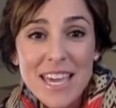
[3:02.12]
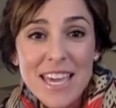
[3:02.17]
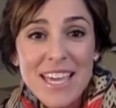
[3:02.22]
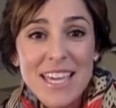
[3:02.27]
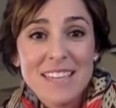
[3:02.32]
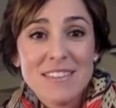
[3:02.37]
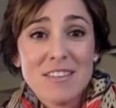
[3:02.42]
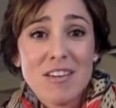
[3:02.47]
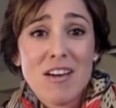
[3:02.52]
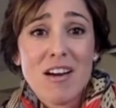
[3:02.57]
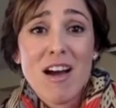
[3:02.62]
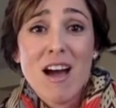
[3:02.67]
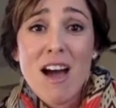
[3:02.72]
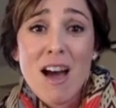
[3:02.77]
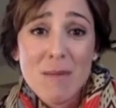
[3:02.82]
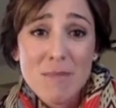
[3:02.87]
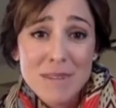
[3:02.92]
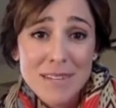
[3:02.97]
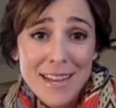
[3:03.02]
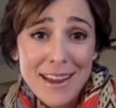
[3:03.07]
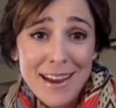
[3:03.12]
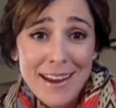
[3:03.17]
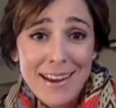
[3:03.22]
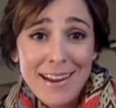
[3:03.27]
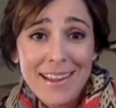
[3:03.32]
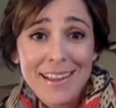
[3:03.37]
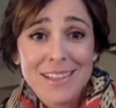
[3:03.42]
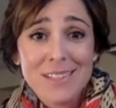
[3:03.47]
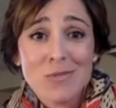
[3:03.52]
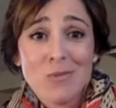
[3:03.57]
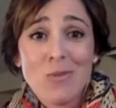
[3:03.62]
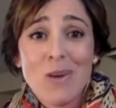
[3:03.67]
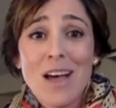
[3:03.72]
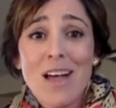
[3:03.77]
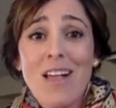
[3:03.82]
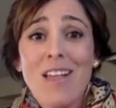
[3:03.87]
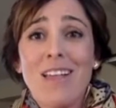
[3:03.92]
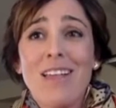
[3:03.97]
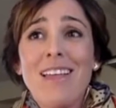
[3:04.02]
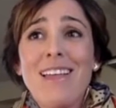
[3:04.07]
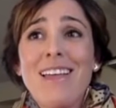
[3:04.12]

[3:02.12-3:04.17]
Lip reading: He's accommodating. He's well